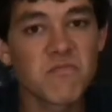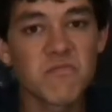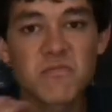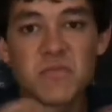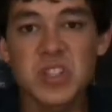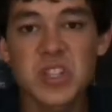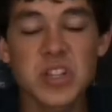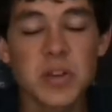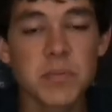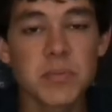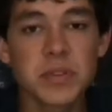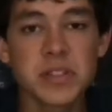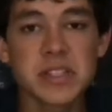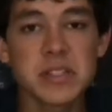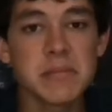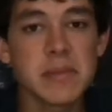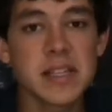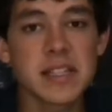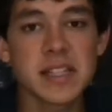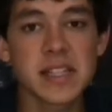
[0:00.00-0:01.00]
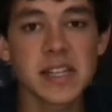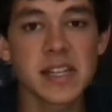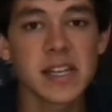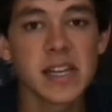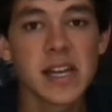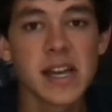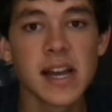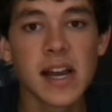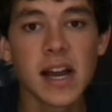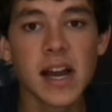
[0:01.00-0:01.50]
It's completely missing.
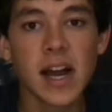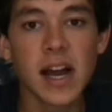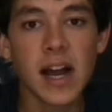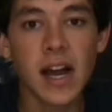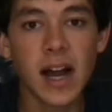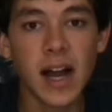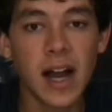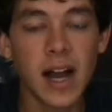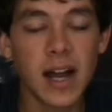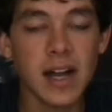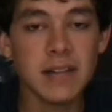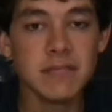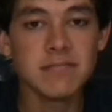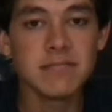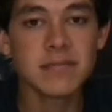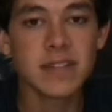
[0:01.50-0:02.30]
I